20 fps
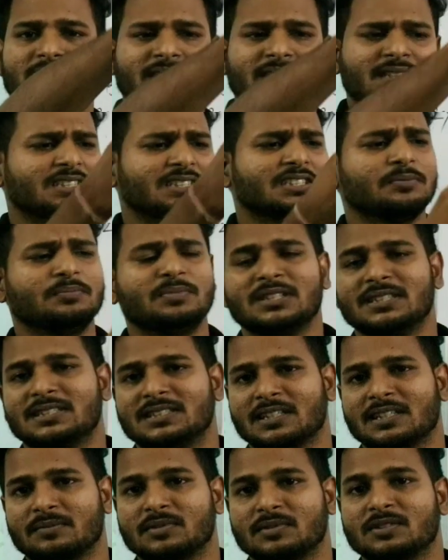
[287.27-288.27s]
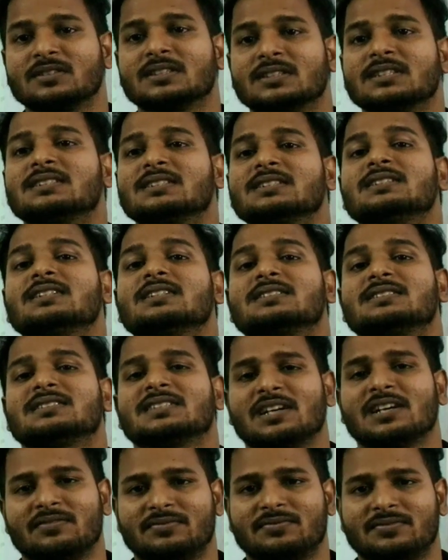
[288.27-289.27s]
It is a V shape. So this is a
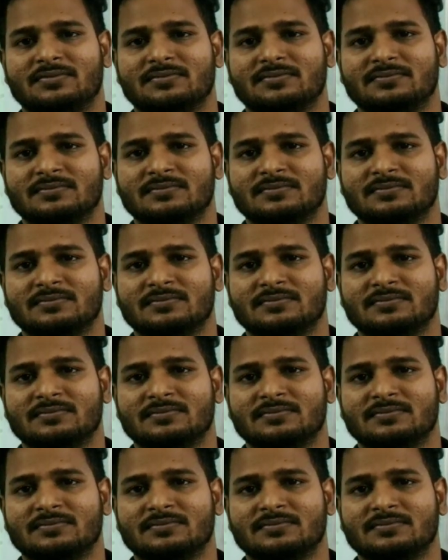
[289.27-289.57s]
shape.